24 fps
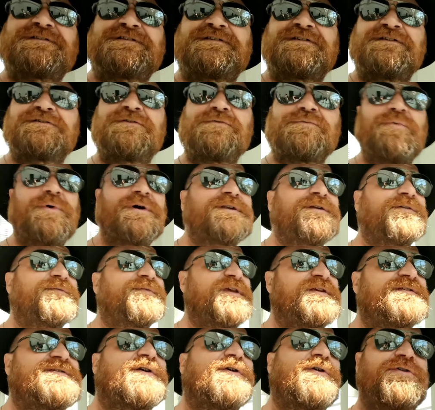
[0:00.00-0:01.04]
single one of
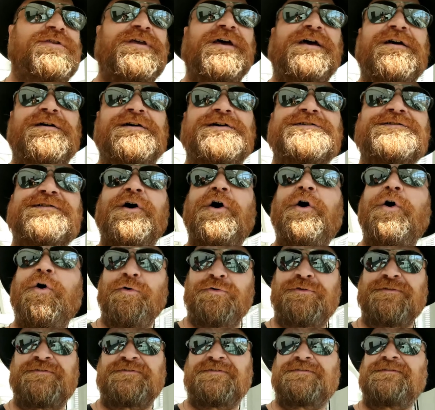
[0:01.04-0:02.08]
these hotels
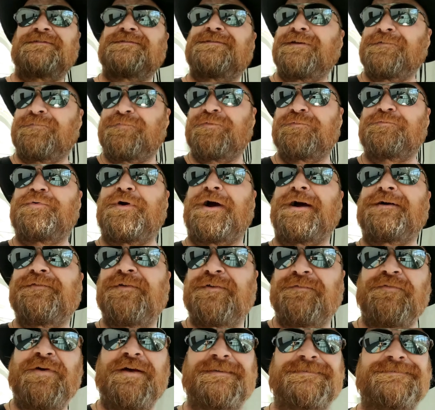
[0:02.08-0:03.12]
hosts different private
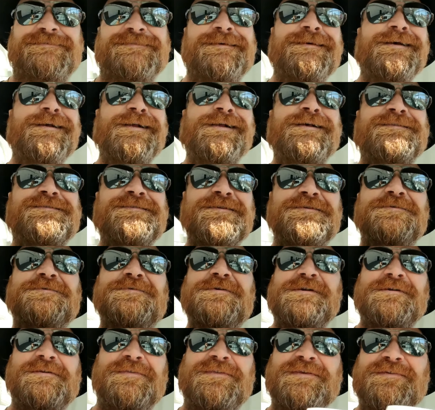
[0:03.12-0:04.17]
events. So
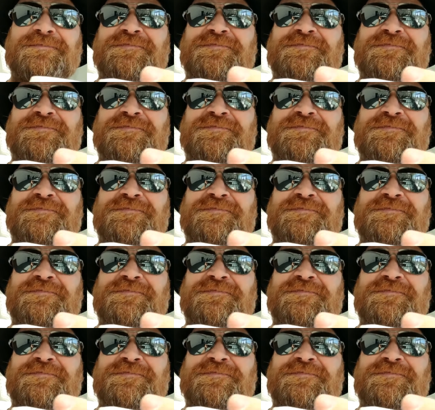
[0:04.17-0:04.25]
the